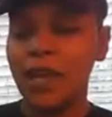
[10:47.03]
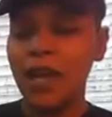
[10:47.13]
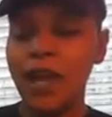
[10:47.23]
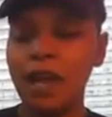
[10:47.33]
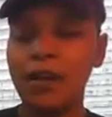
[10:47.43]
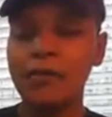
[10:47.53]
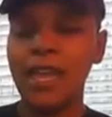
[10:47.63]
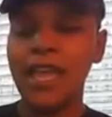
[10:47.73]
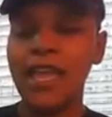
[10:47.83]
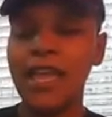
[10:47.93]

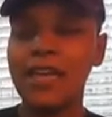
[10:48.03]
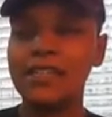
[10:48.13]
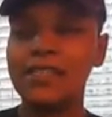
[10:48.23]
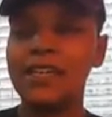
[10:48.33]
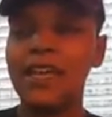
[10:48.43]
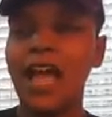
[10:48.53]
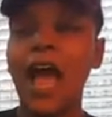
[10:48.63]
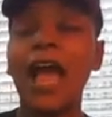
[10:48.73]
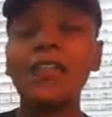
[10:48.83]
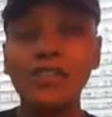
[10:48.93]
And
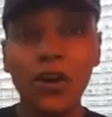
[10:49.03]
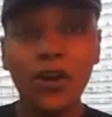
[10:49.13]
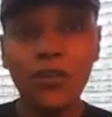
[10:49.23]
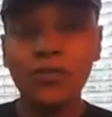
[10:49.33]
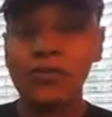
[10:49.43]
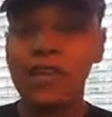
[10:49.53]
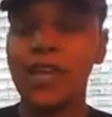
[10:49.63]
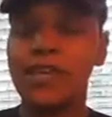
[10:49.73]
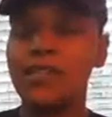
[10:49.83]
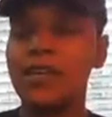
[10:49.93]
I know
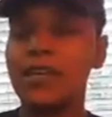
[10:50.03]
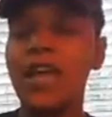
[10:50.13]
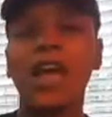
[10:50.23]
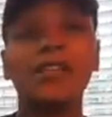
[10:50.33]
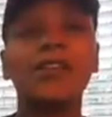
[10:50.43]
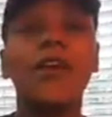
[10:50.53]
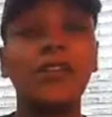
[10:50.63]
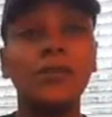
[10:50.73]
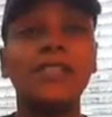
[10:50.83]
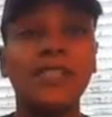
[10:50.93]
that God is
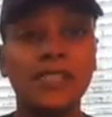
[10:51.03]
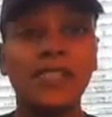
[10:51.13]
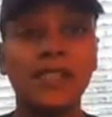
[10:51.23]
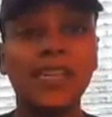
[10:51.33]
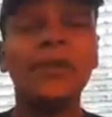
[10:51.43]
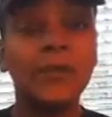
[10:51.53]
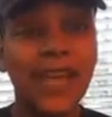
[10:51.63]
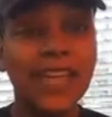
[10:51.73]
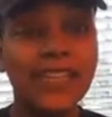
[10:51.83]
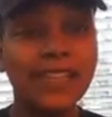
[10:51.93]
calling me to get
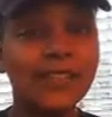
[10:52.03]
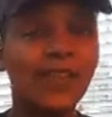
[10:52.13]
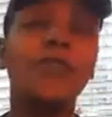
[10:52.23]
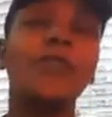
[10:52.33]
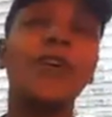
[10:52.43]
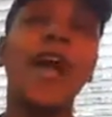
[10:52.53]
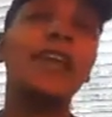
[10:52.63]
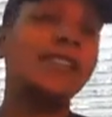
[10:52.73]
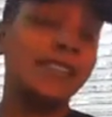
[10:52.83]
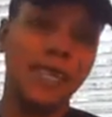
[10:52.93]
ready so I
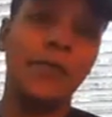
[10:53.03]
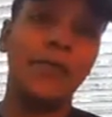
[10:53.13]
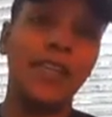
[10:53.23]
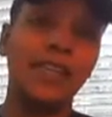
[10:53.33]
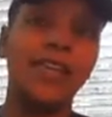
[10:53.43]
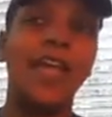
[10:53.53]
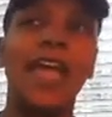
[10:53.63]
can stay ready.